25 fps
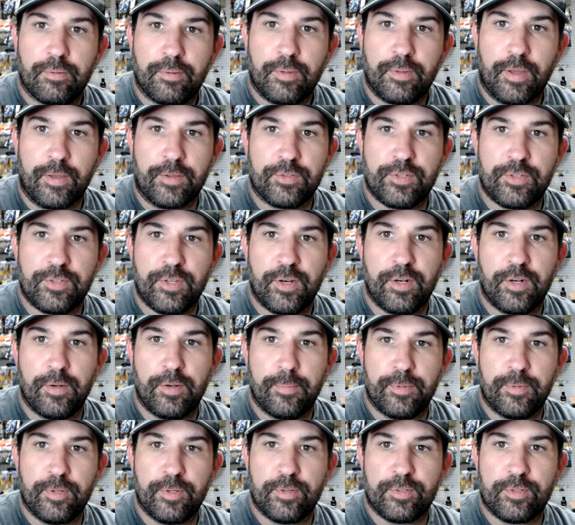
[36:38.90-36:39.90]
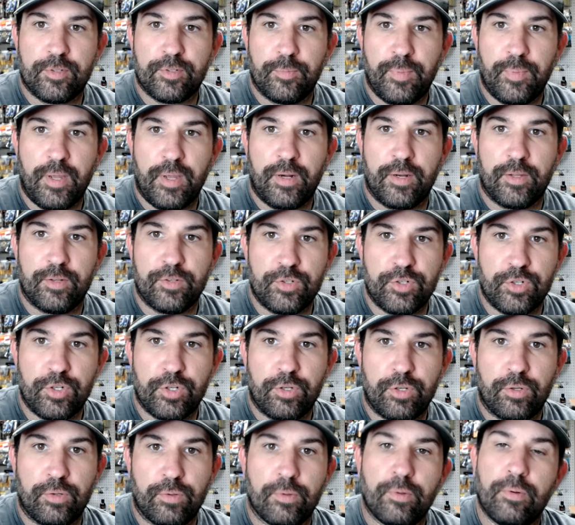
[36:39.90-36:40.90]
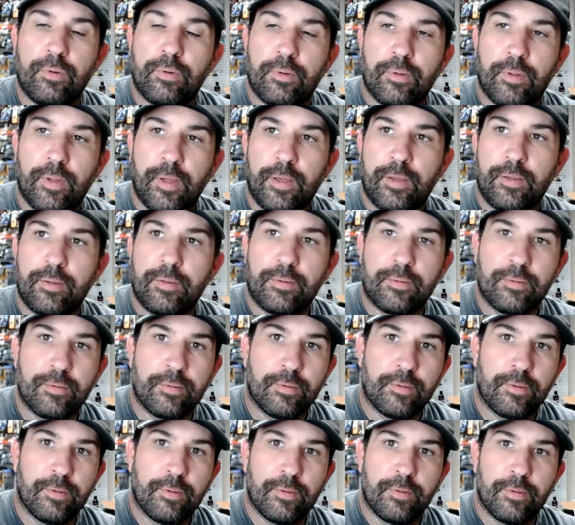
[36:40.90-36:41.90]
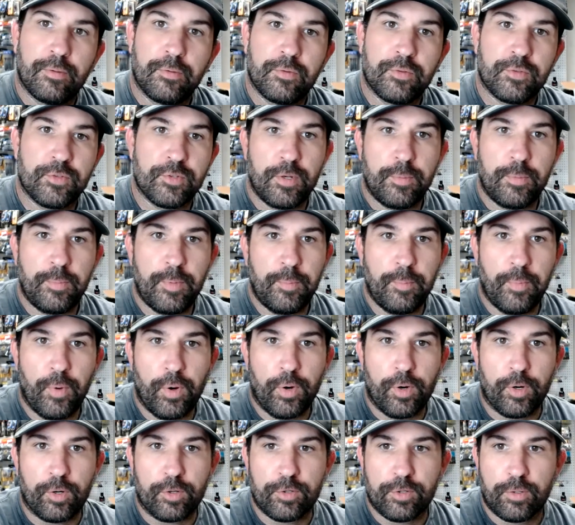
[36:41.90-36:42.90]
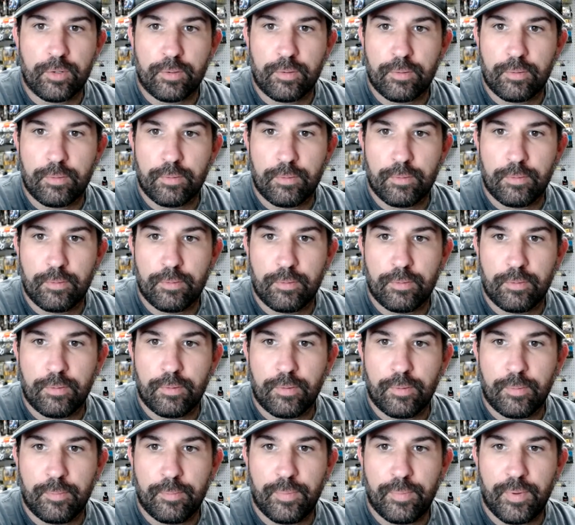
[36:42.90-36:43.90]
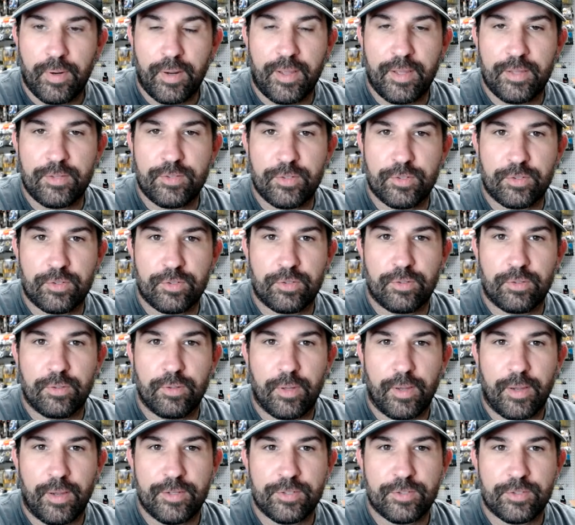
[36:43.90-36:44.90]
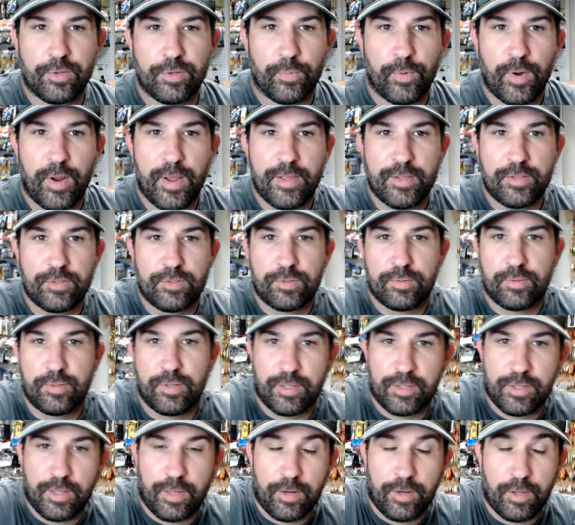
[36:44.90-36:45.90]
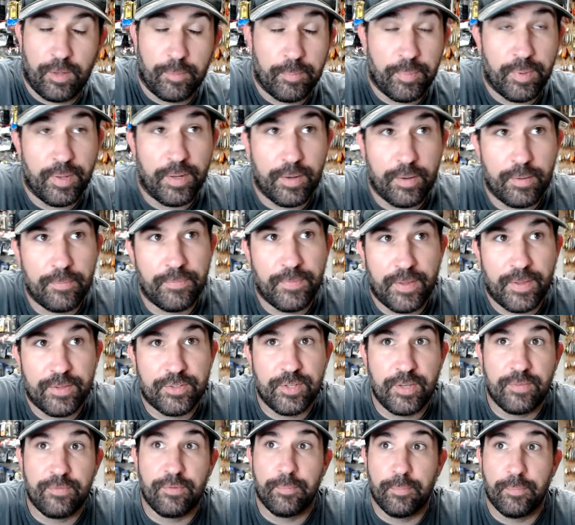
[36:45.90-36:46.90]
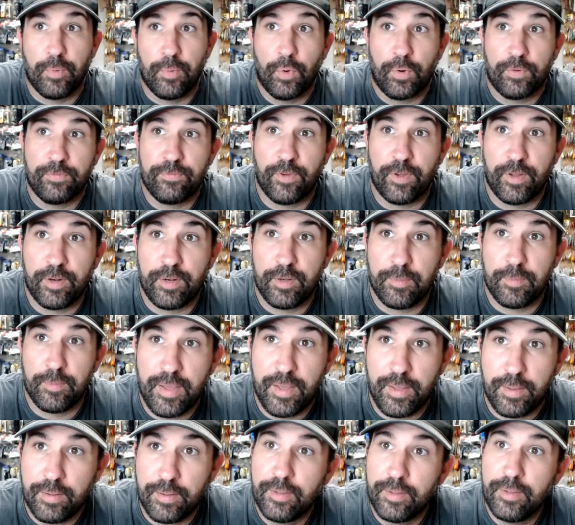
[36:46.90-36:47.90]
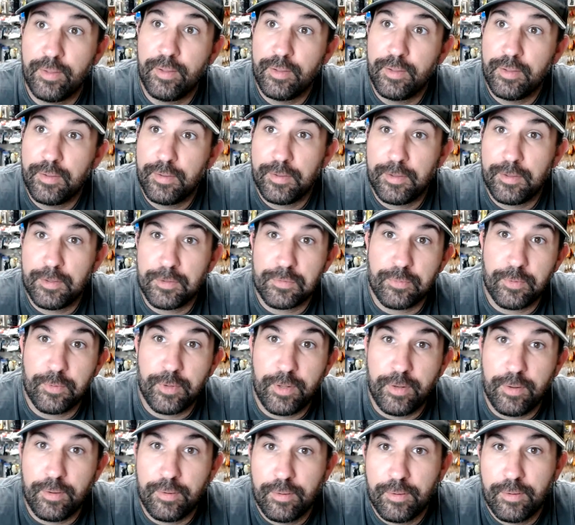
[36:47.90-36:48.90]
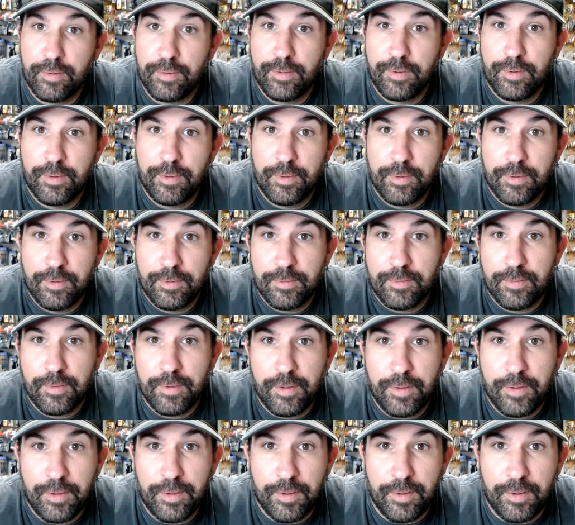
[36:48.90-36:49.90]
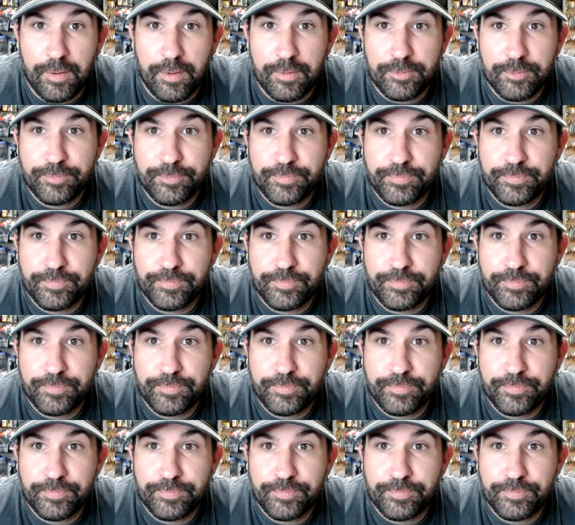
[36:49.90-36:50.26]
like sending them to the Sabine in June, like send them in March. But I guess the rains dick that up. But that's even more fun to me is when uh